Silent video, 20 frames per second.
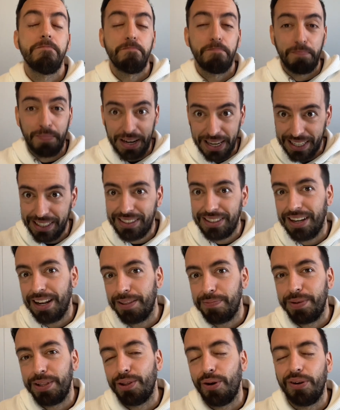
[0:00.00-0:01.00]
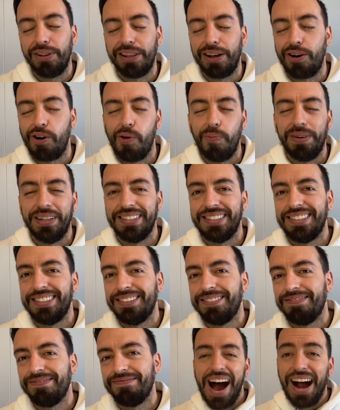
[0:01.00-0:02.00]
please let me know in the comments.
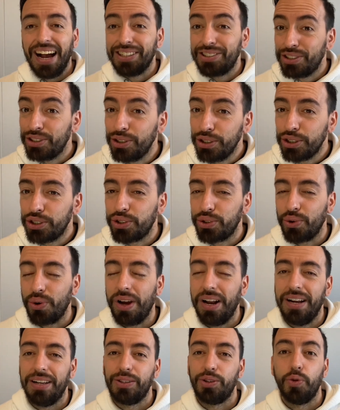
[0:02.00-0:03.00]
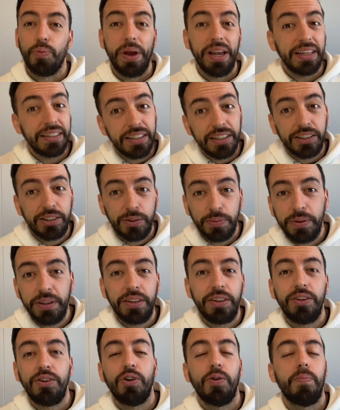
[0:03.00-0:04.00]
As usual, to make this
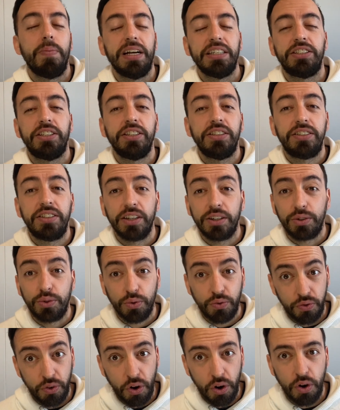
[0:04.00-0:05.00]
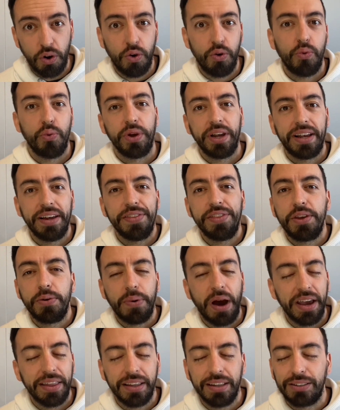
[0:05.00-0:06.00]
video much easier to follow, we can
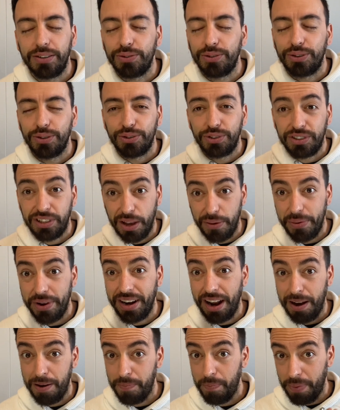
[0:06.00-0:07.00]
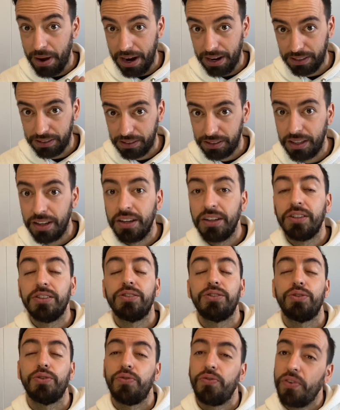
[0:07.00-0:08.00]
divide it into several parts.
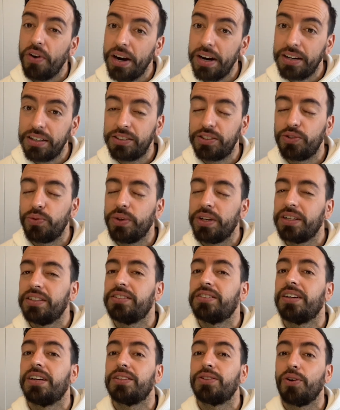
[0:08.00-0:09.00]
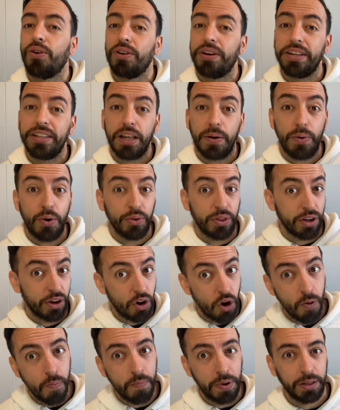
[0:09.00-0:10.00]
So first, we can start talking about the
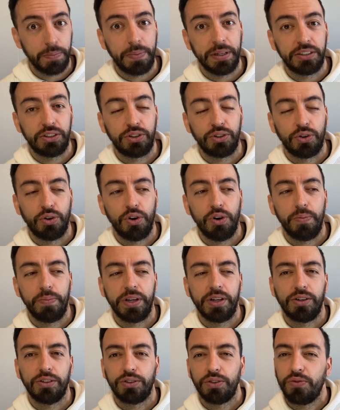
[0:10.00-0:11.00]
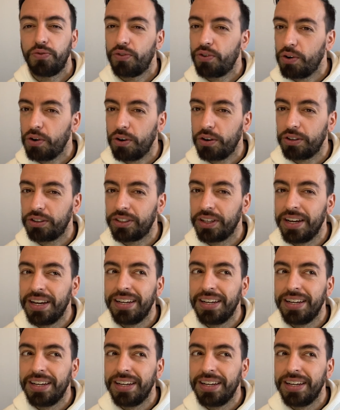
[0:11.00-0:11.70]
combat patrol, because of course,